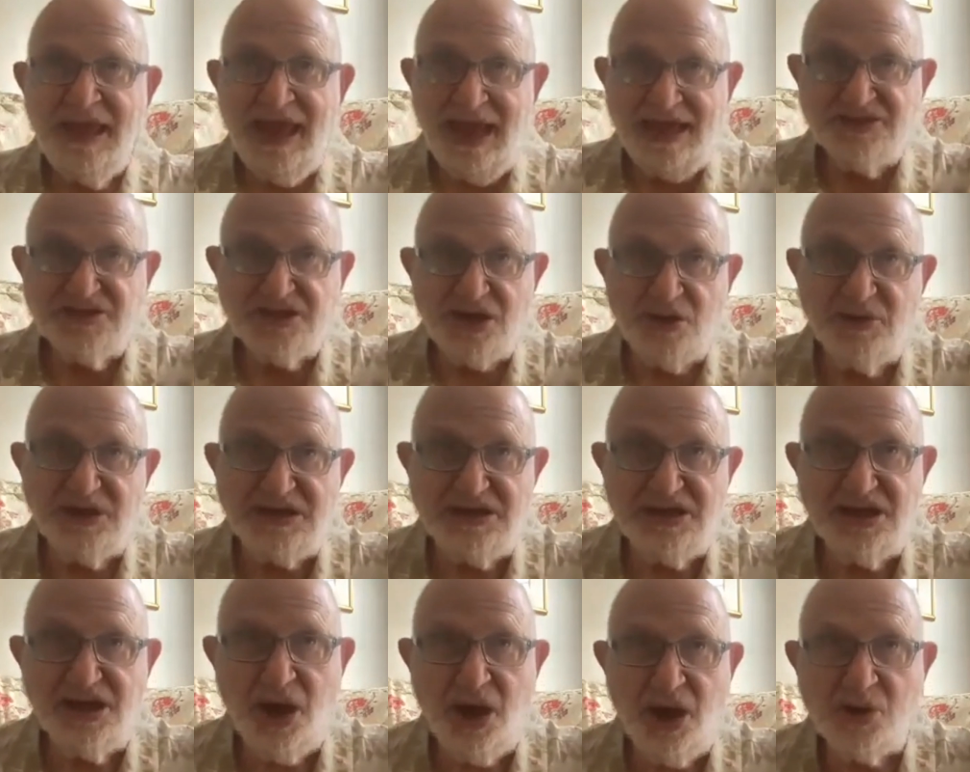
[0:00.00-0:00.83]
And so he
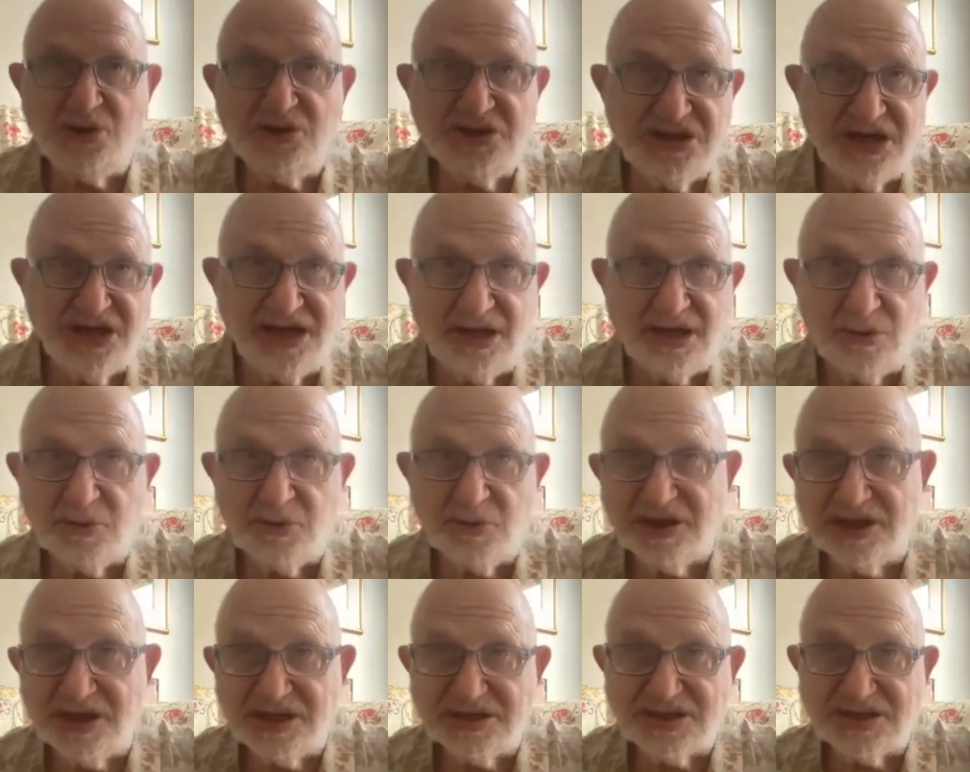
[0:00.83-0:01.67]
negotiated
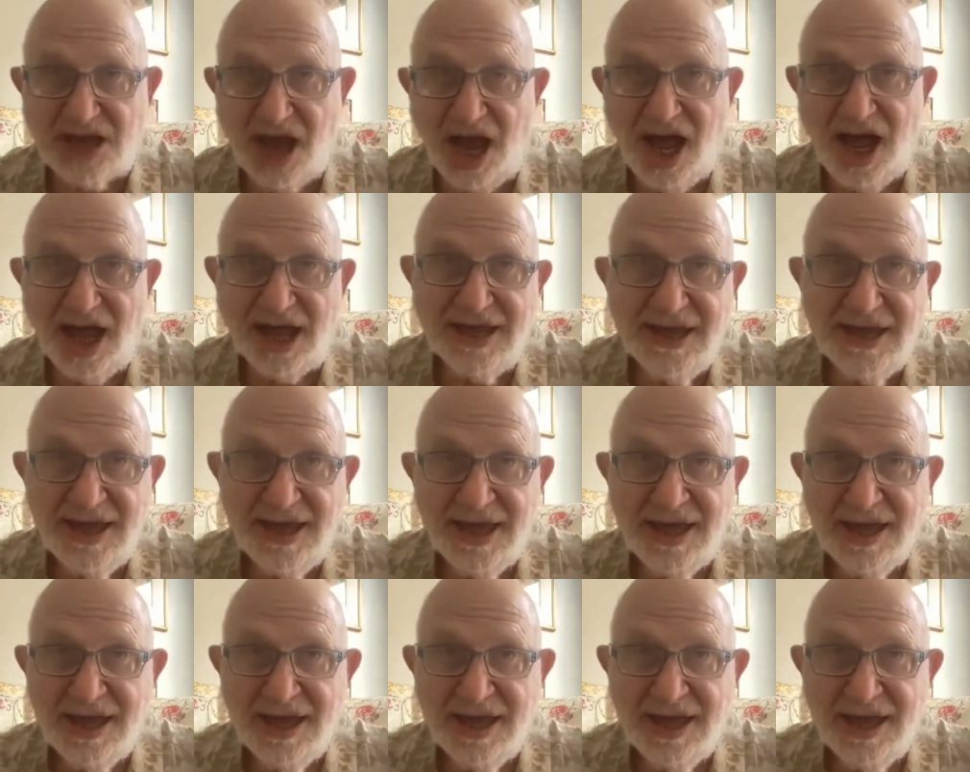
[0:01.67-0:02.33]
with this guy